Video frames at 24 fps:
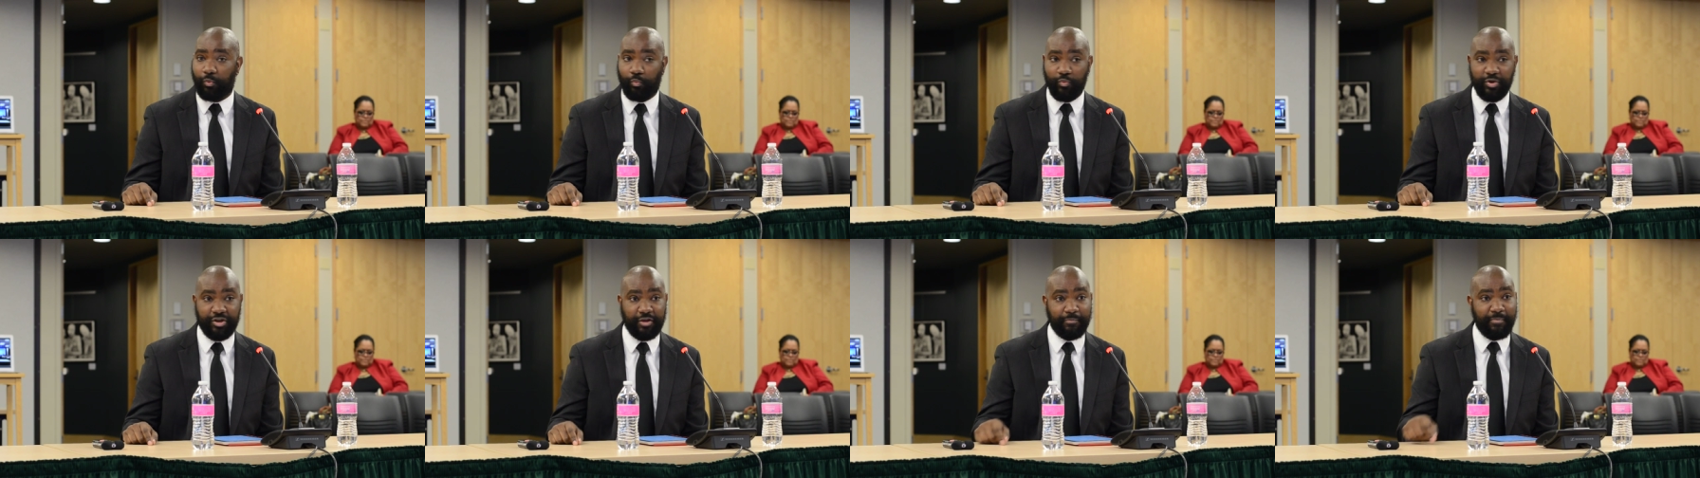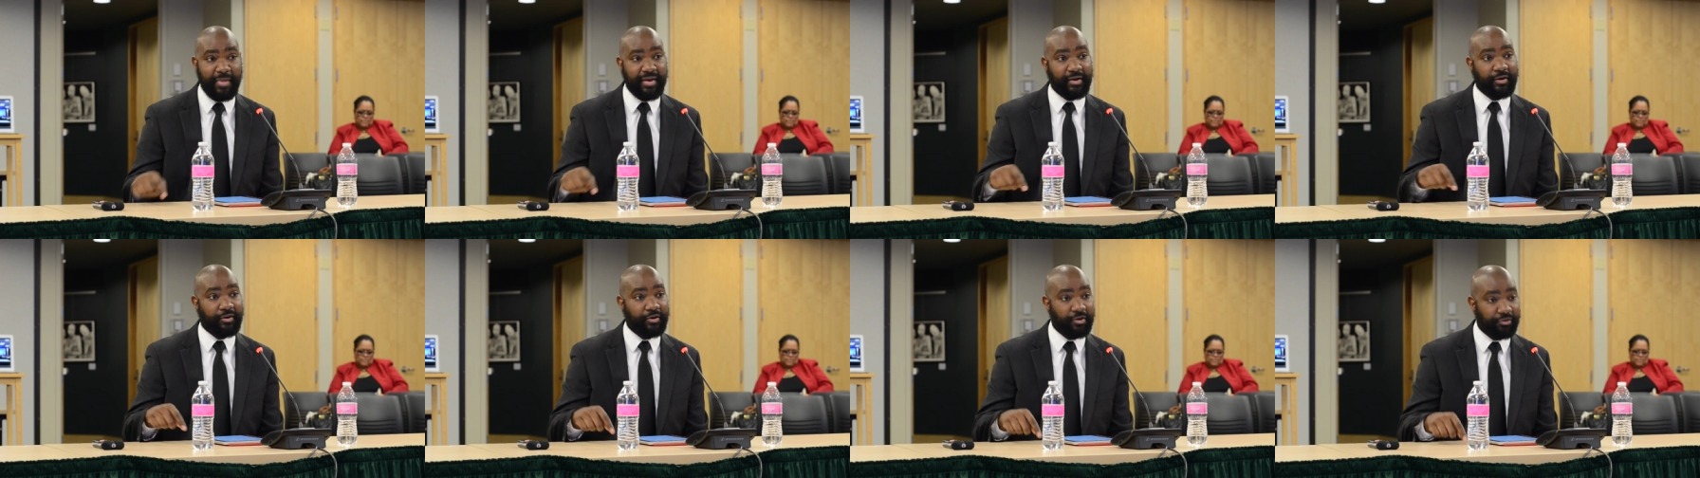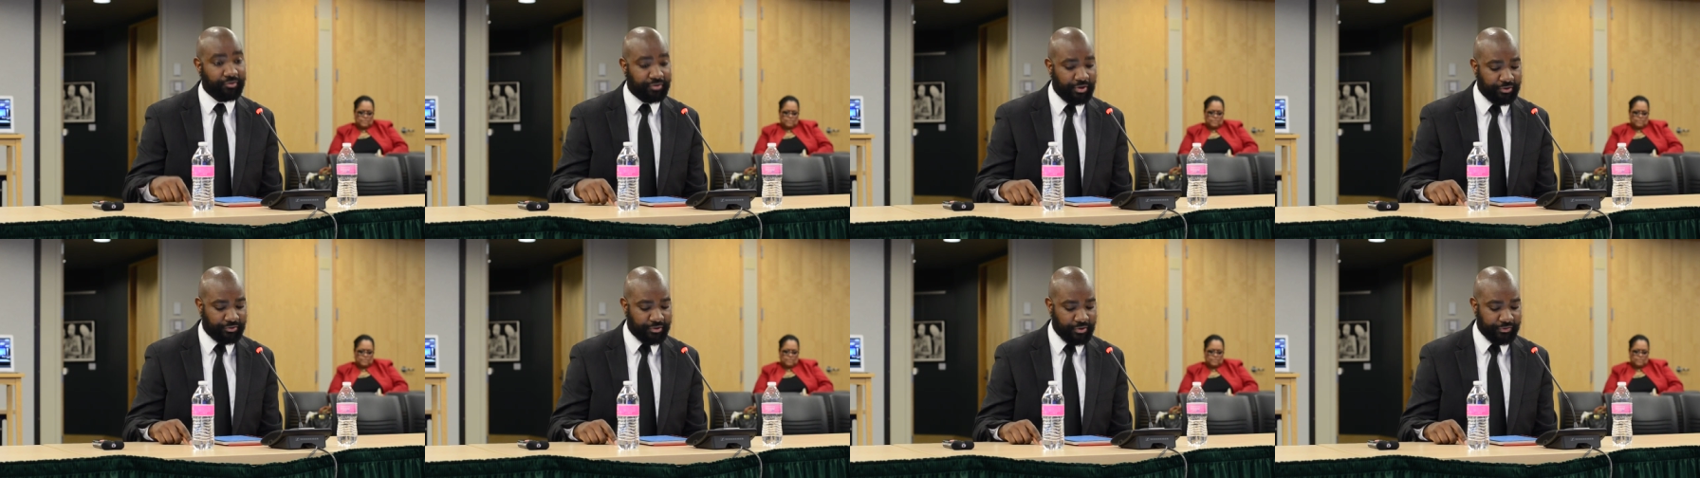we can make good
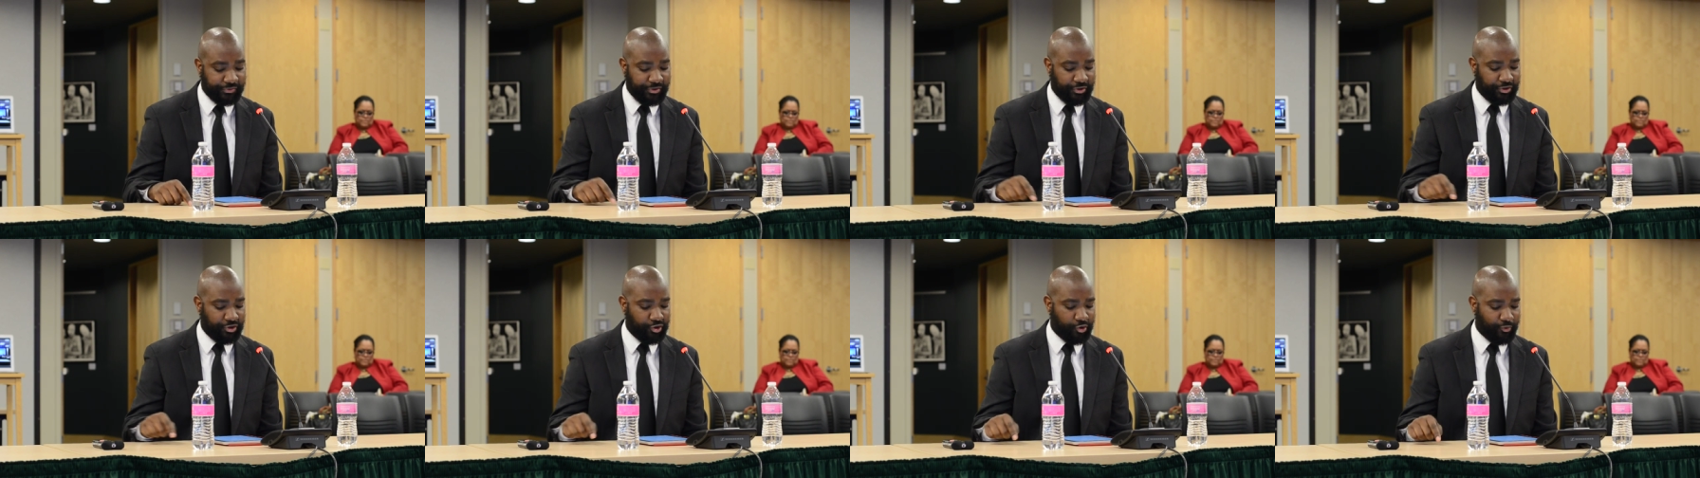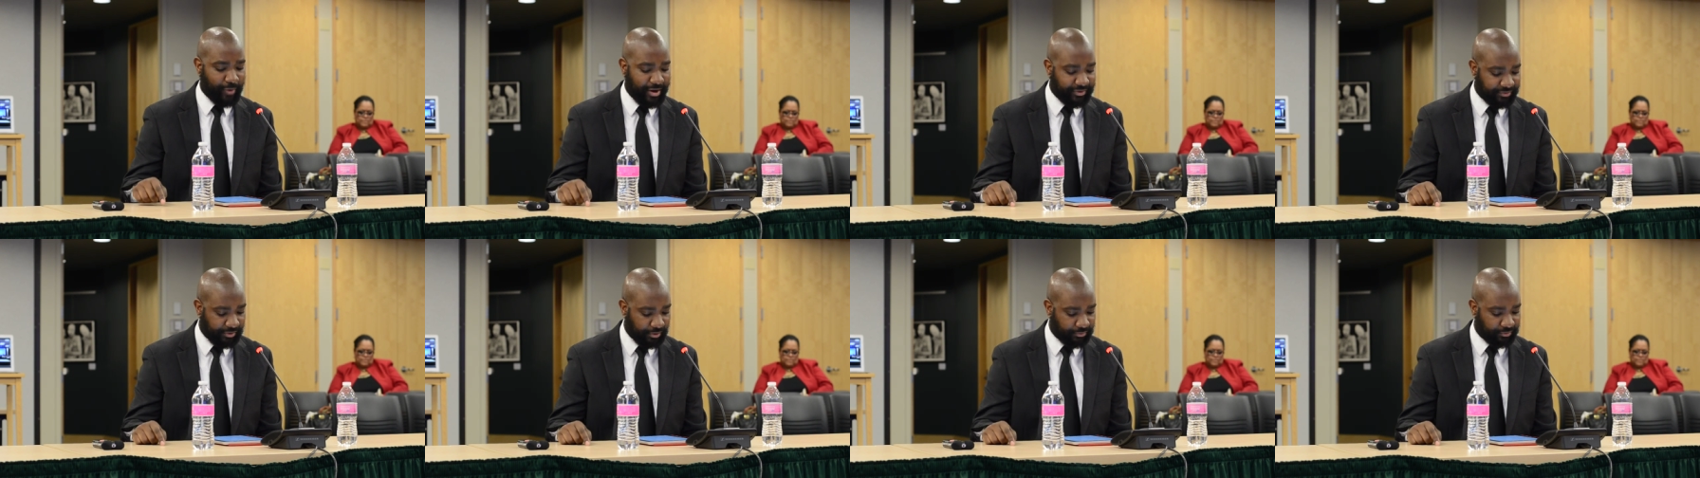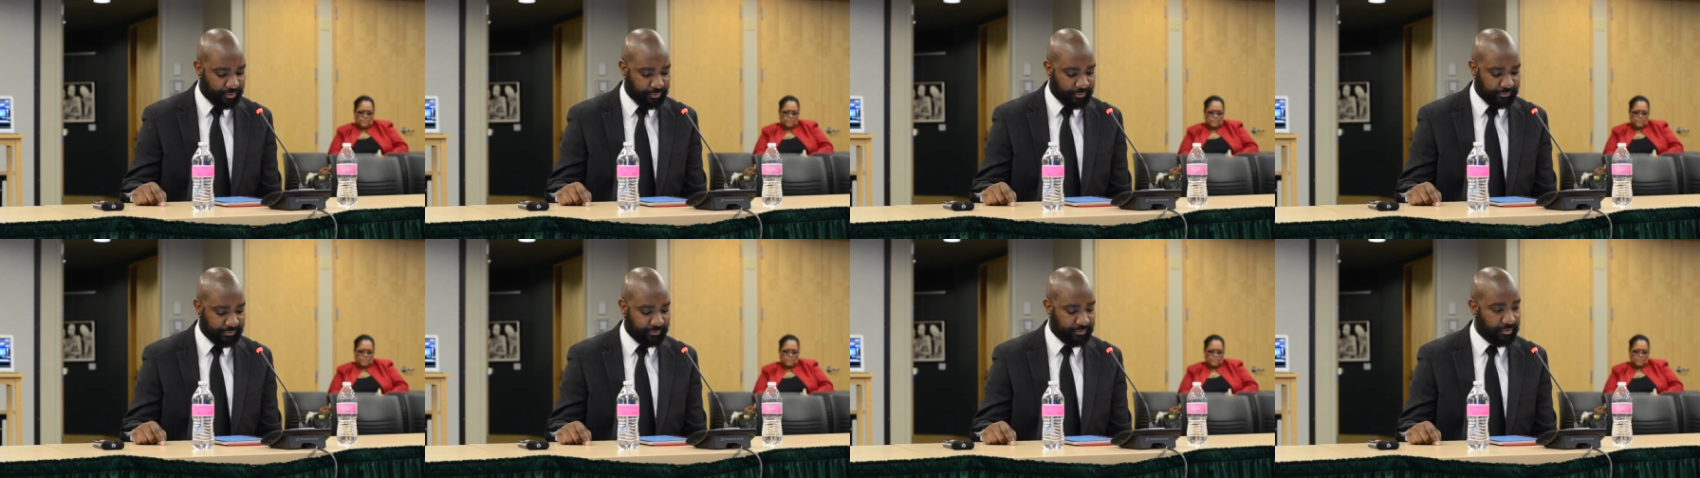teachers into great
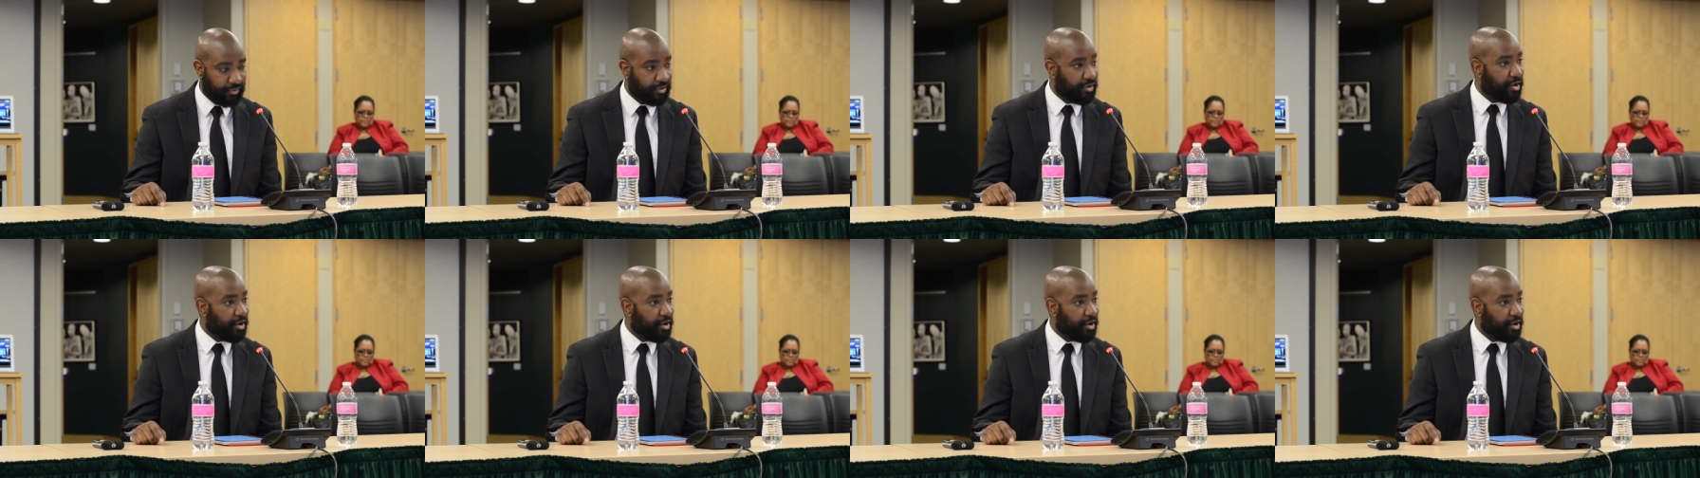teachers.